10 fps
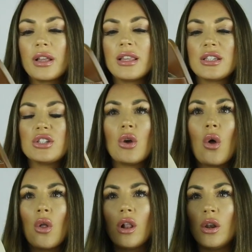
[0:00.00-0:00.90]
The
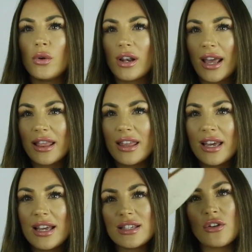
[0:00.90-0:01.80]
sole looked like
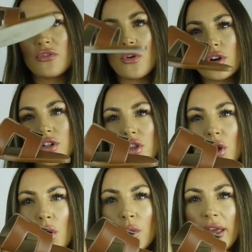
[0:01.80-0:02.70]
this, of course,
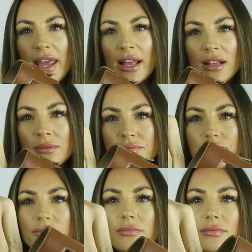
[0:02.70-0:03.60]
no heel.